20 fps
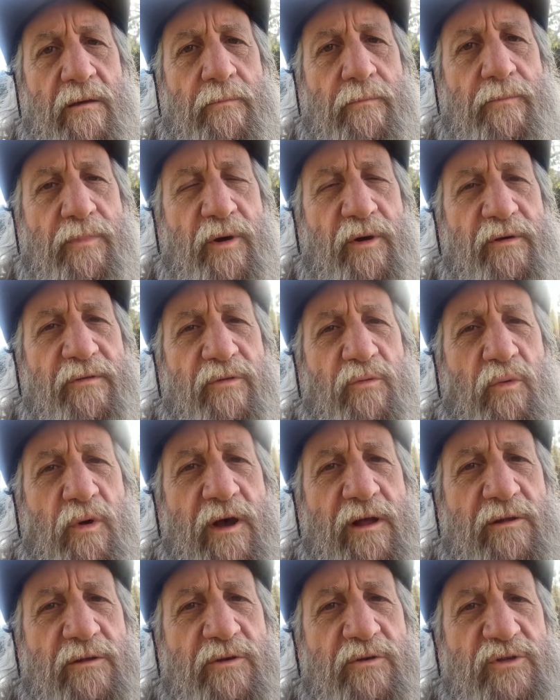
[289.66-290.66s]
part of the
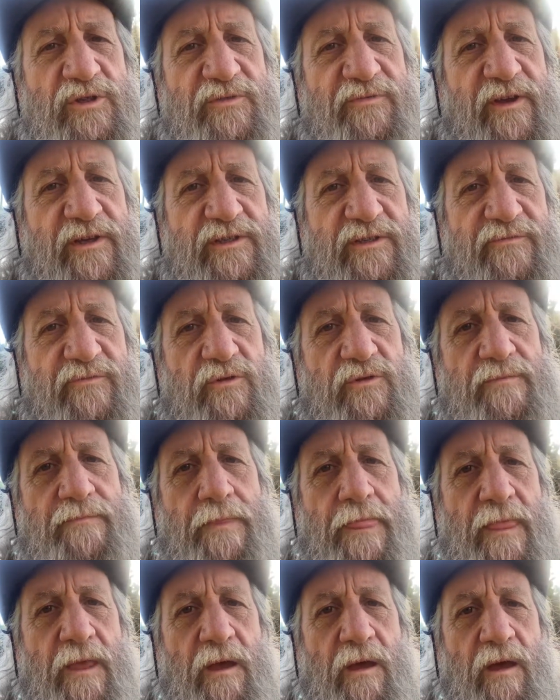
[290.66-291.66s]
Wild Goose Festival,
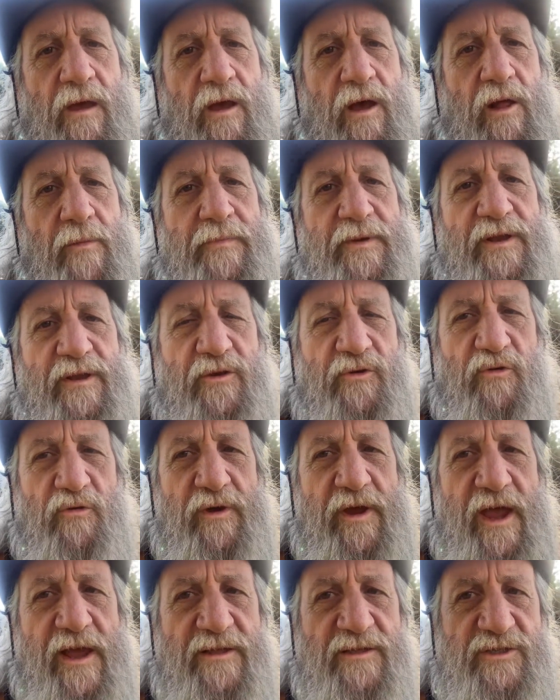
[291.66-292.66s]
helping
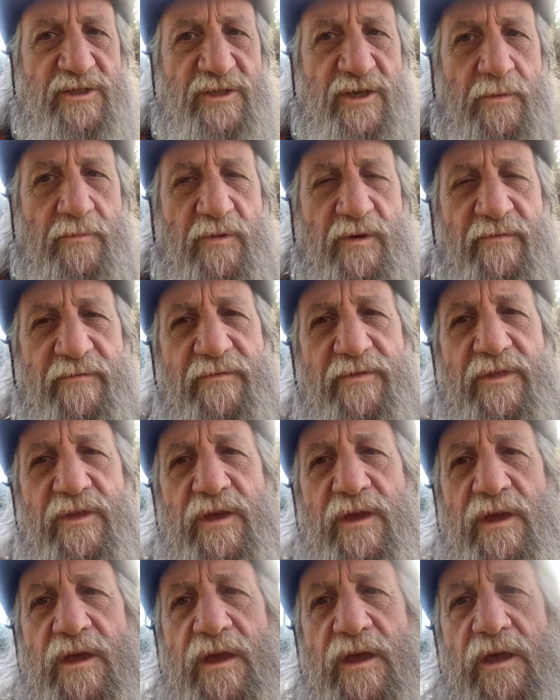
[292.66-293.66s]
create some of
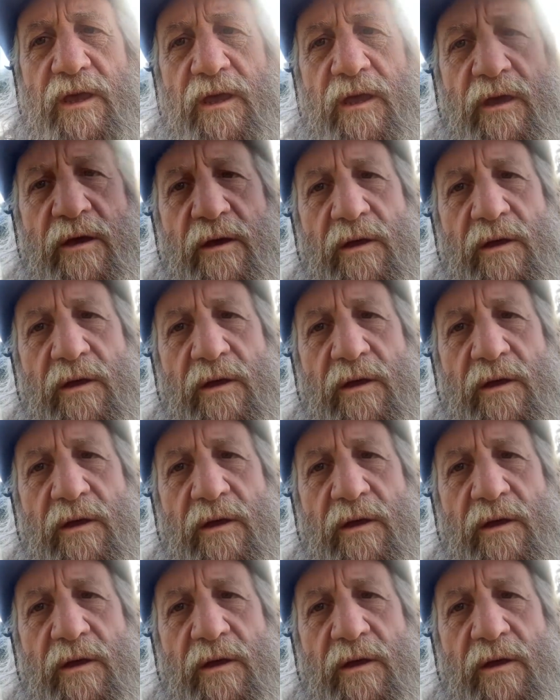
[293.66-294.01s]
the